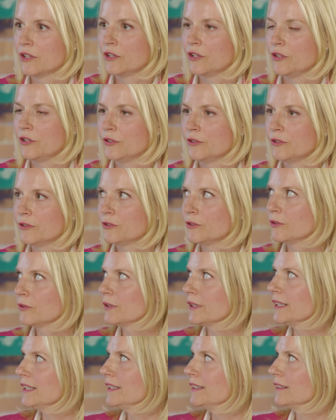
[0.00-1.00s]

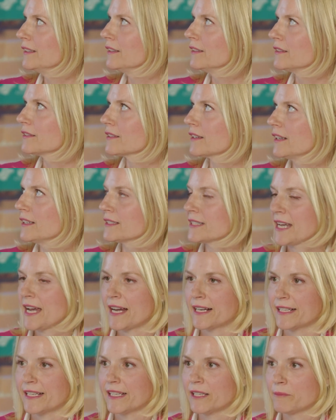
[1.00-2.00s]
who is
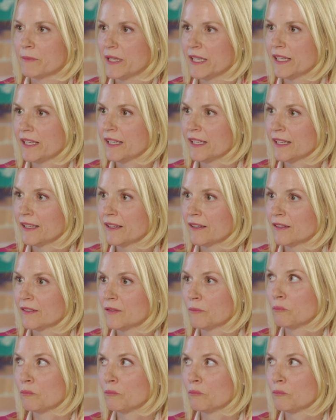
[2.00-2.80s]
attacking me